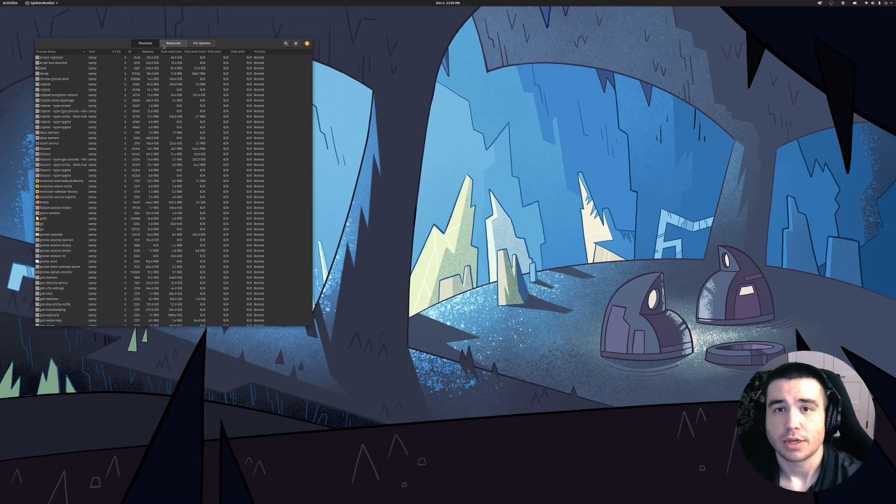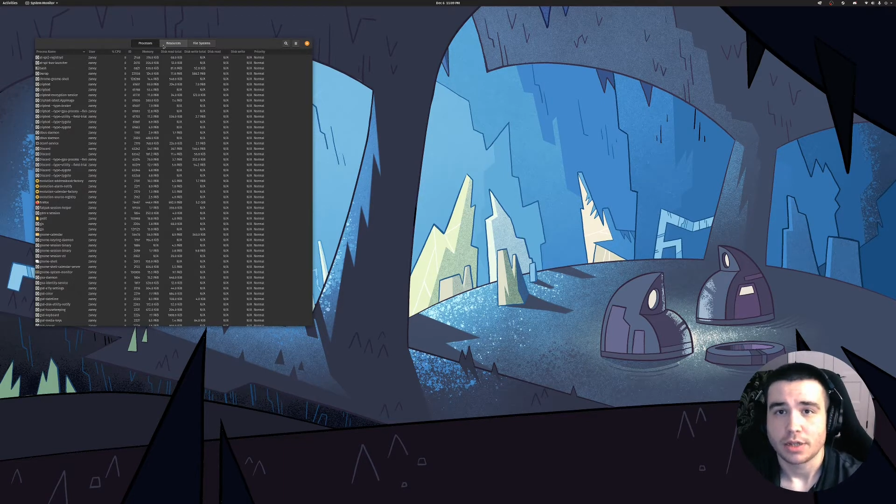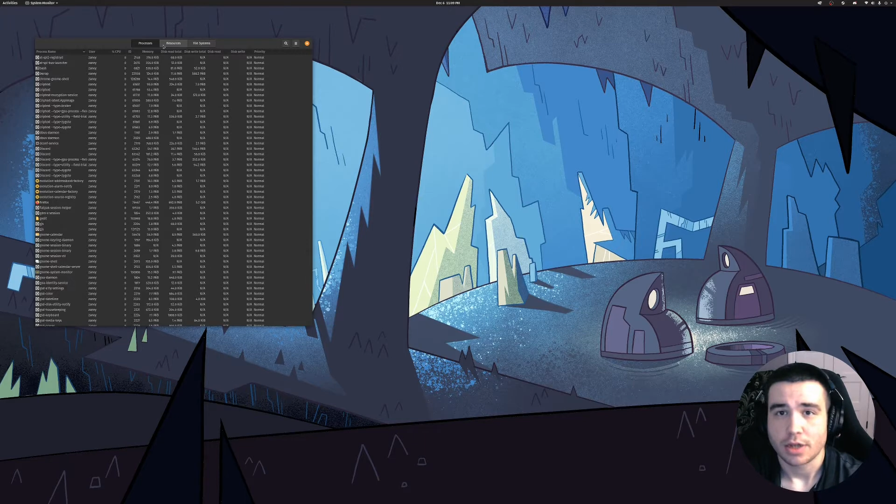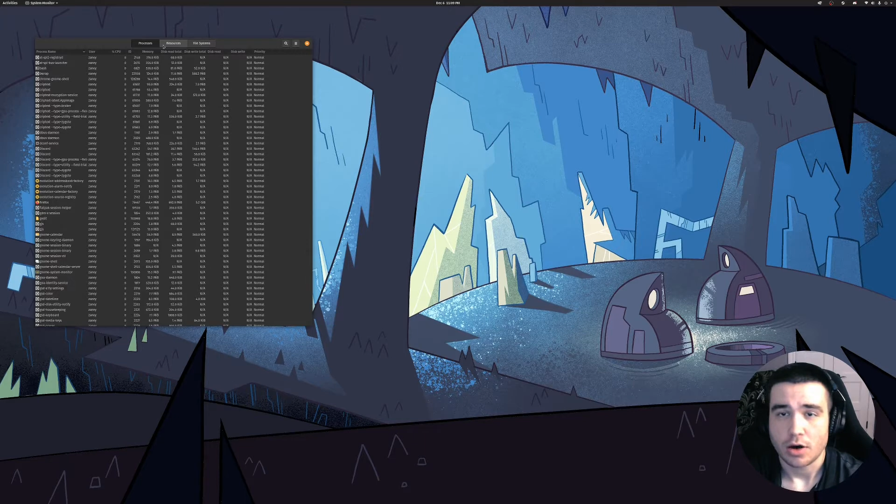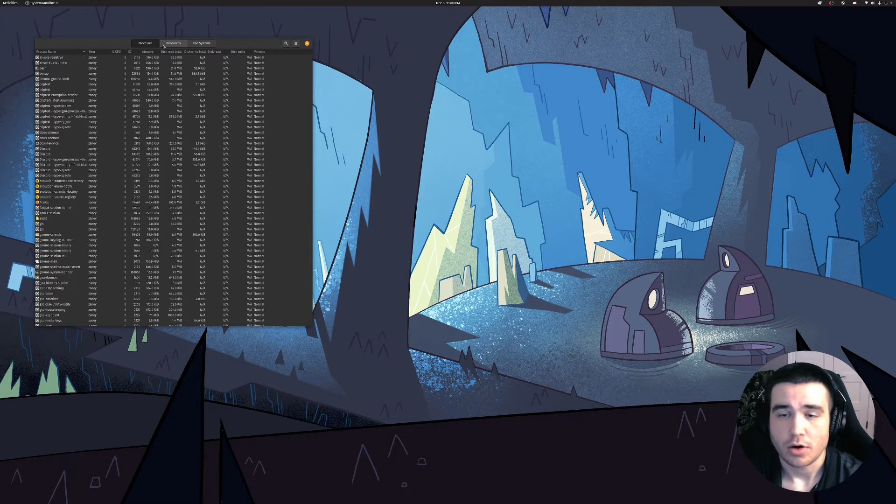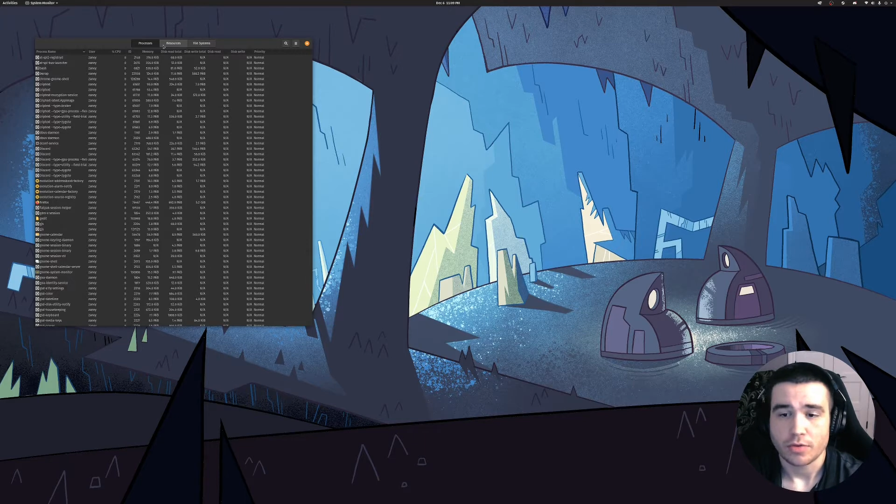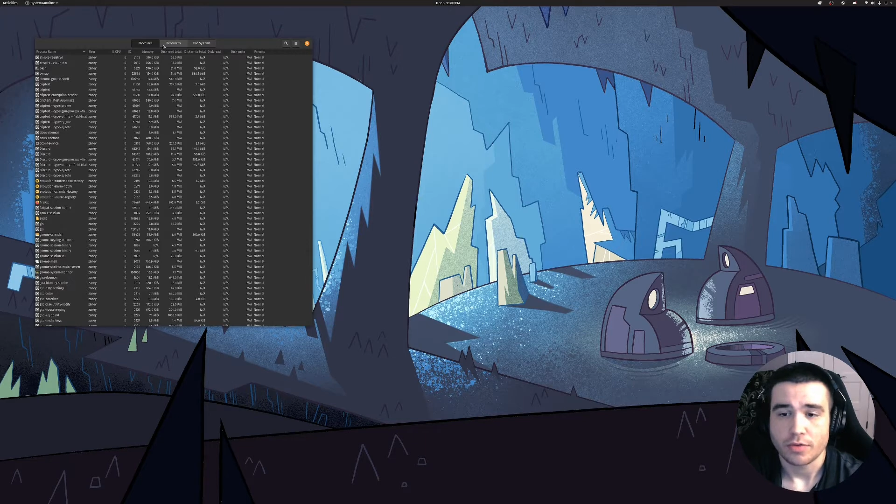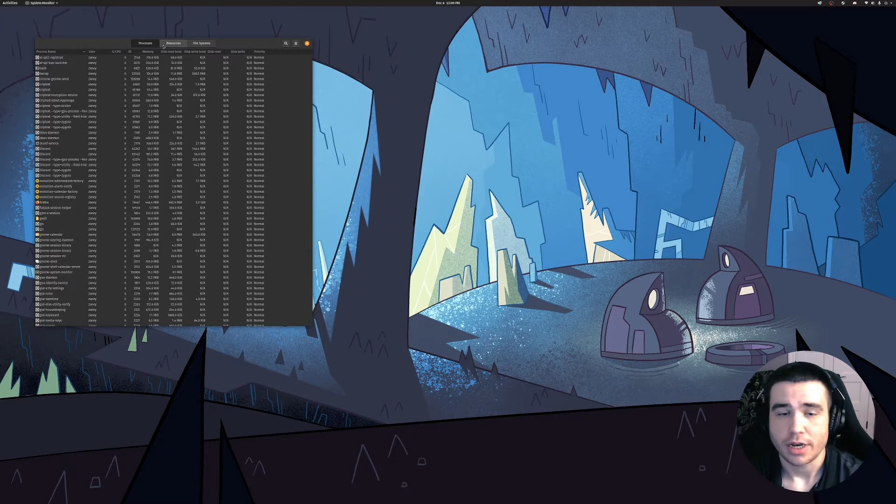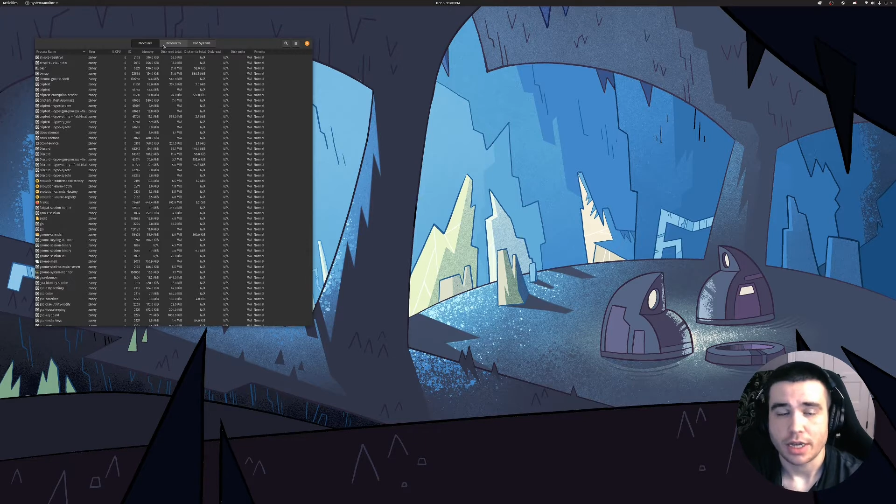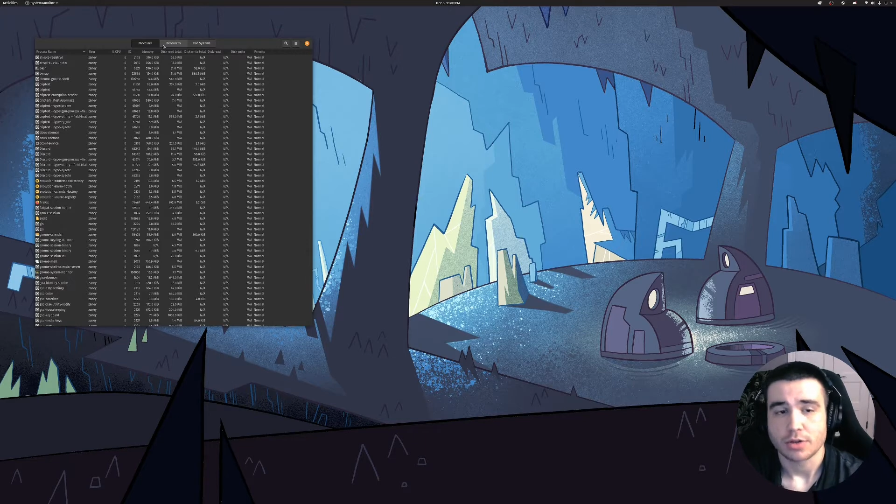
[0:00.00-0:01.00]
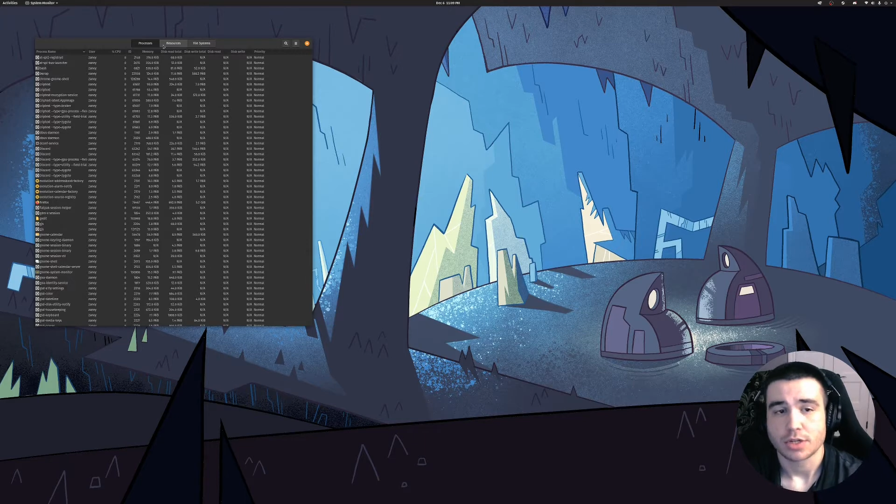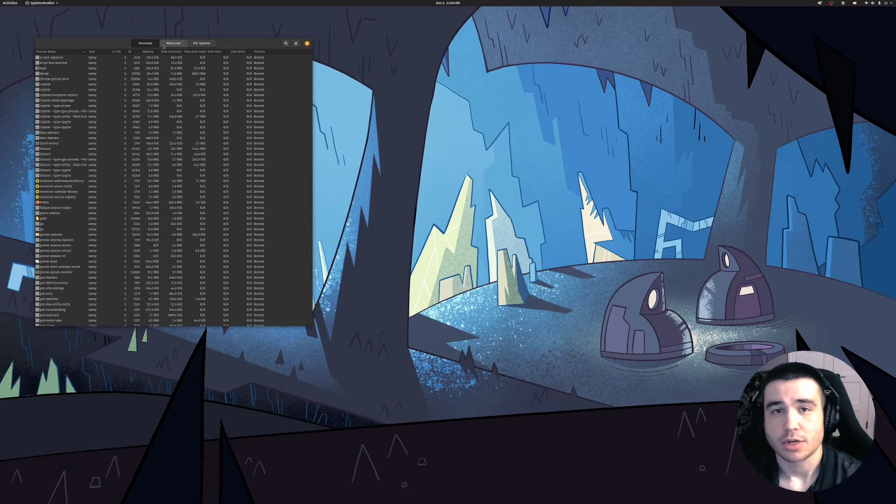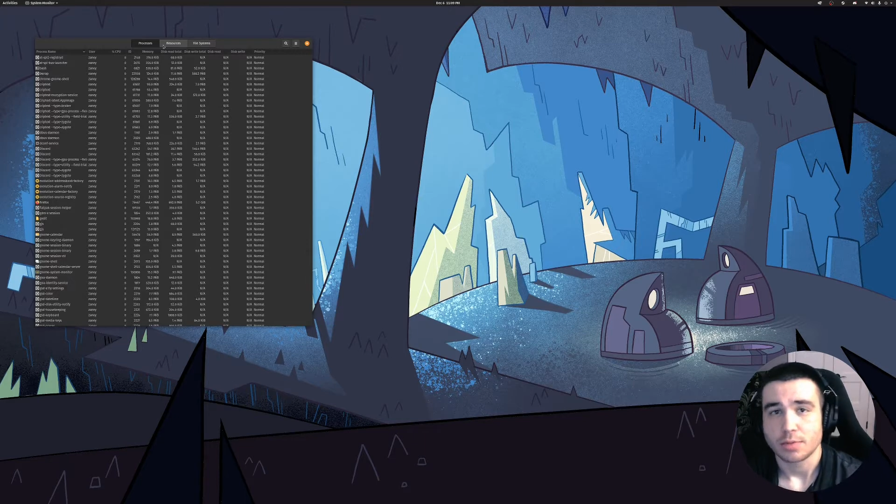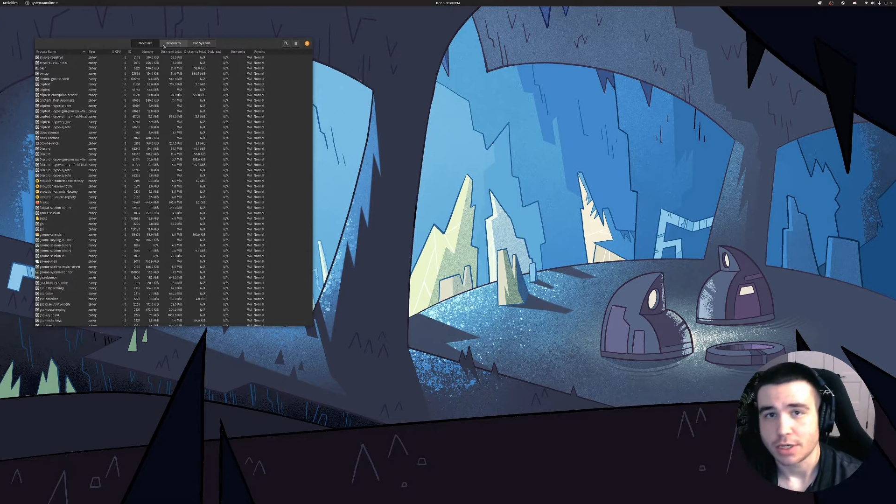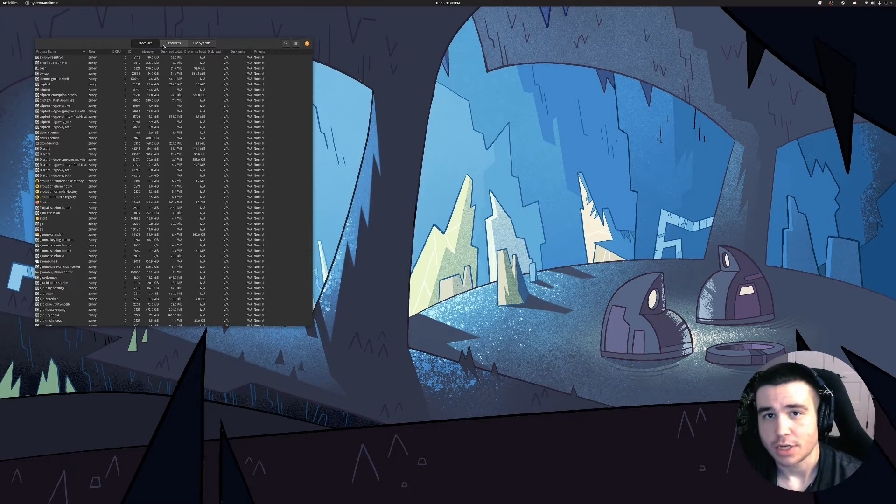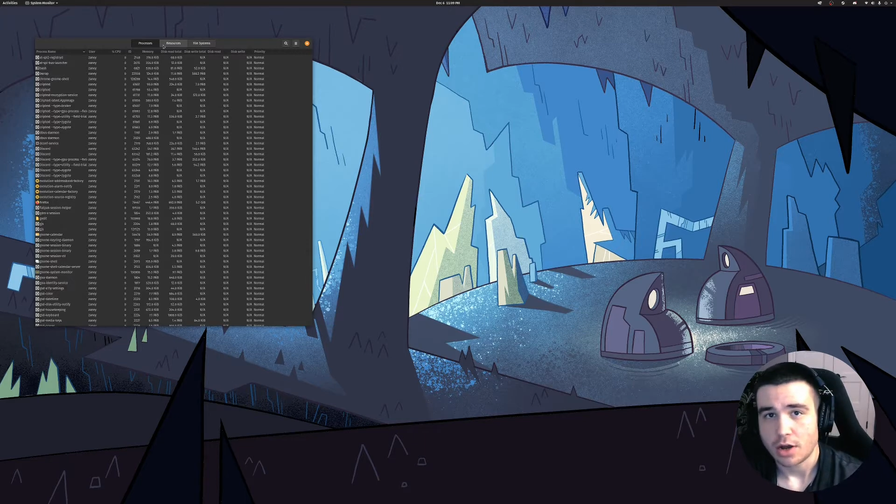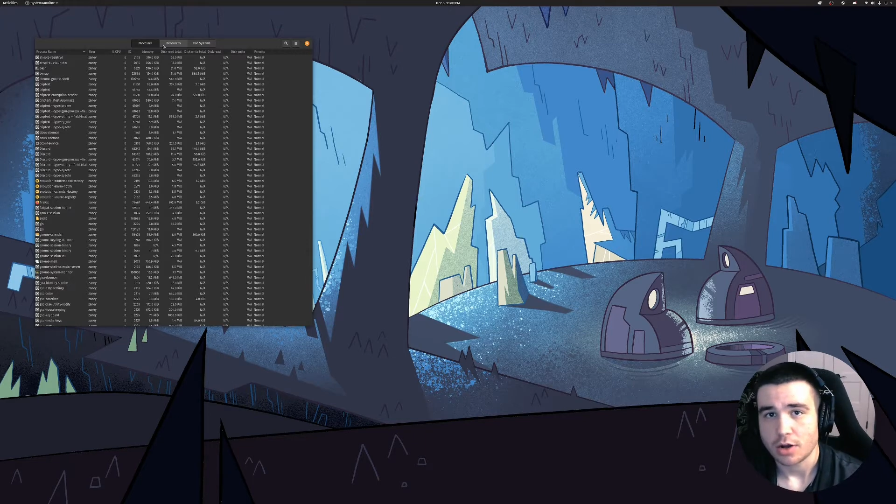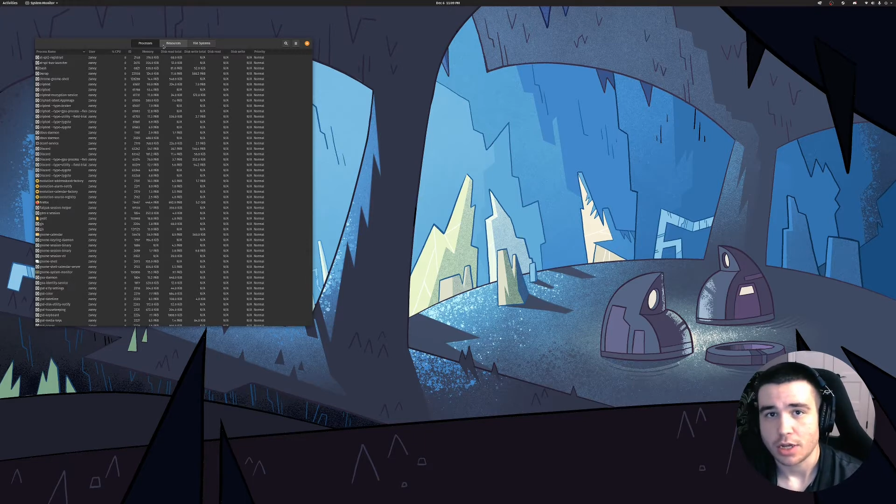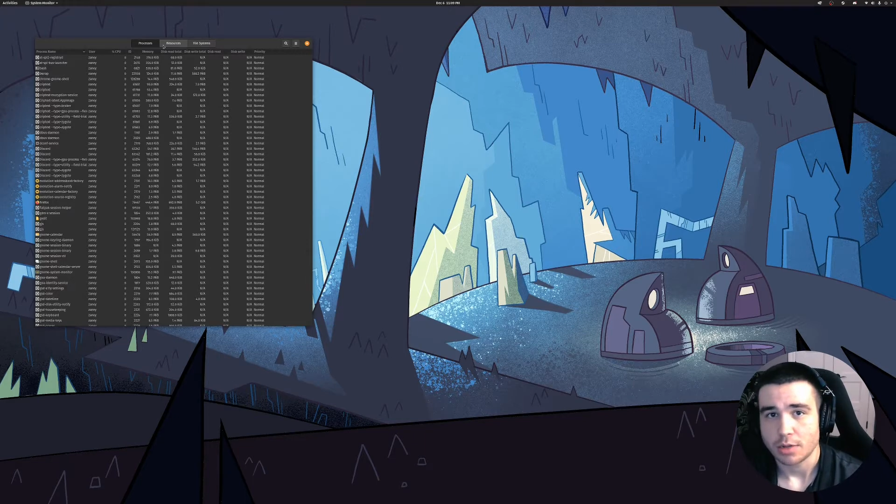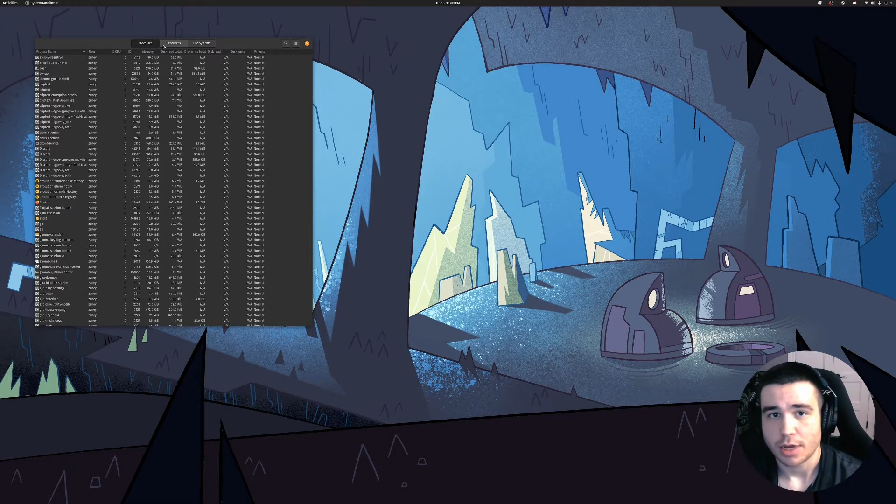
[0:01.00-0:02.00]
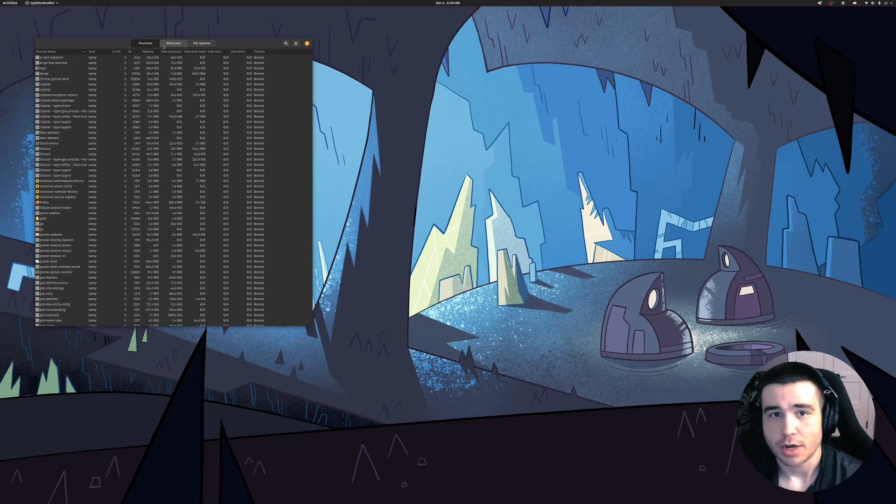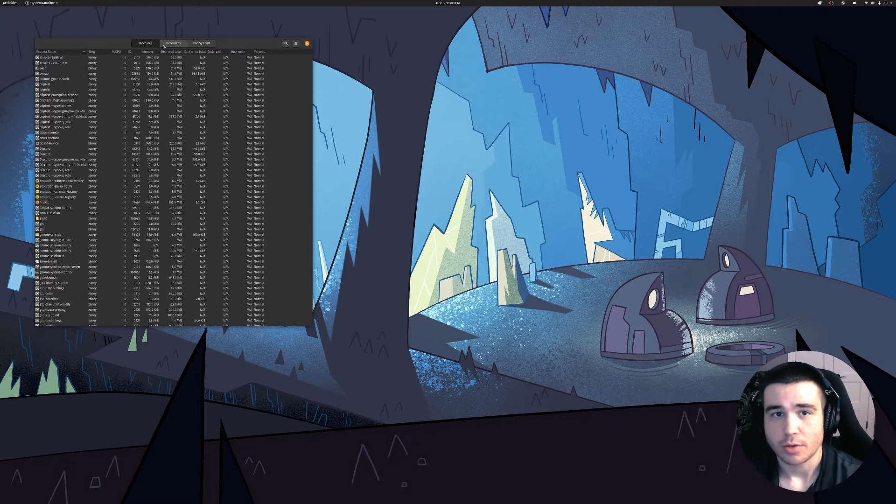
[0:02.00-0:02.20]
the whole video is going to be talking about,